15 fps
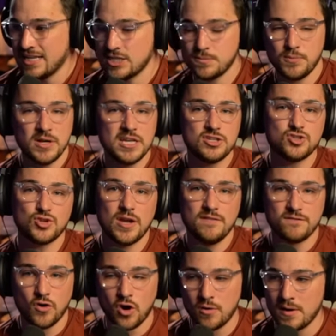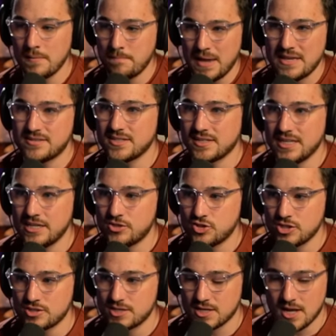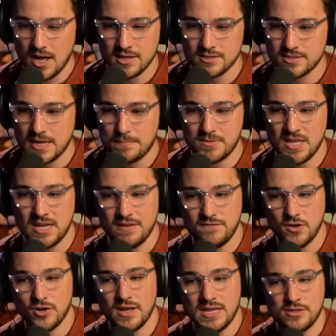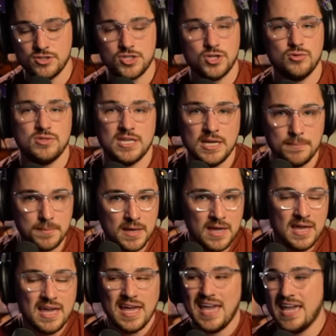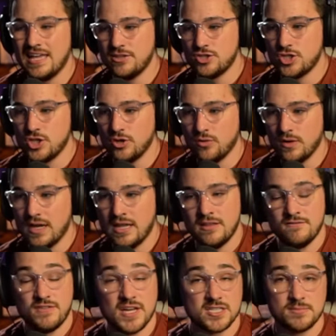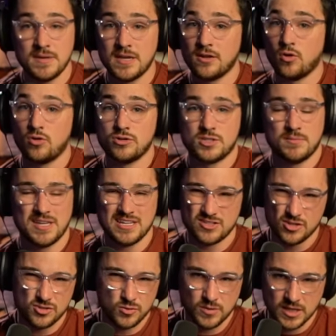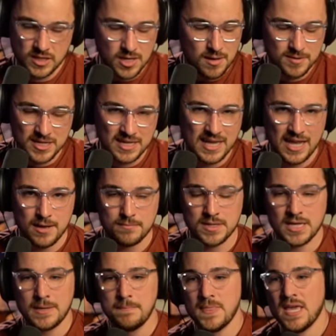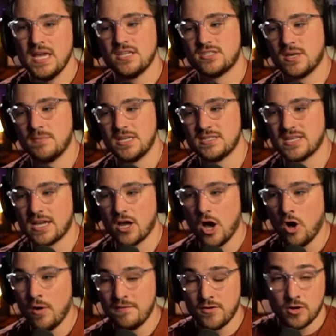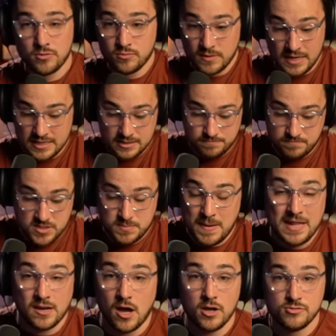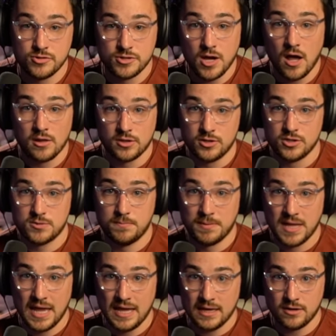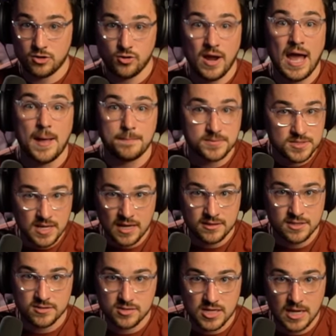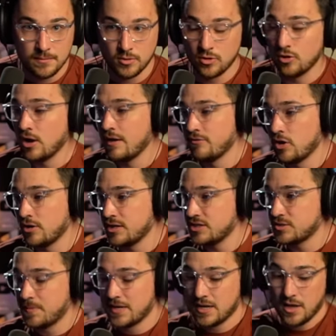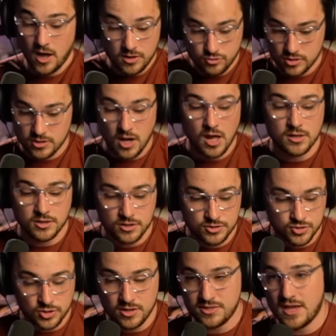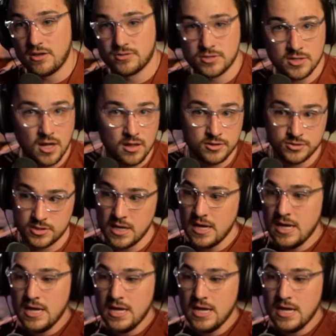And it's pretty straightforward. Basically, it's just the concept that if you're in too deep into an investment or something, it's also really common in gambling. Somebody's like, oh, I've already spent $100 playing craps at this table, or I've already spent $100 or $1,000